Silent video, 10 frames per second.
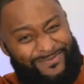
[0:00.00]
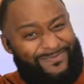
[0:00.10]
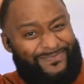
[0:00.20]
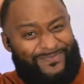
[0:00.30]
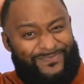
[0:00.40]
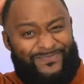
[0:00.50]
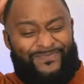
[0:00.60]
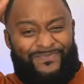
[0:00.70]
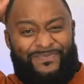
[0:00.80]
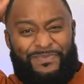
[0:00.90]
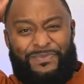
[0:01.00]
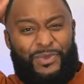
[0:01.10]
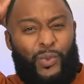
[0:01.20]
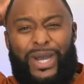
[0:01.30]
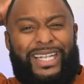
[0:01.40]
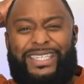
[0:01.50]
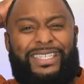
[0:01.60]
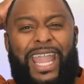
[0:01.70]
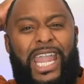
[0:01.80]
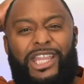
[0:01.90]
What a
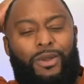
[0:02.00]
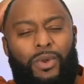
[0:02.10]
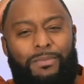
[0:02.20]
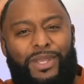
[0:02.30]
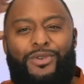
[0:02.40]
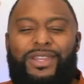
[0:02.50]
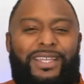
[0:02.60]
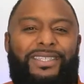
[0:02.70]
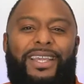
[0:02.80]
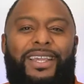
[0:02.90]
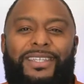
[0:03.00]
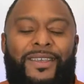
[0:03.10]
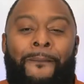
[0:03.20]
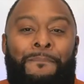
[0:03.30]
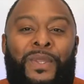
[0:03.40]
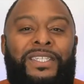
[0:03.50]
scathing rebuke this is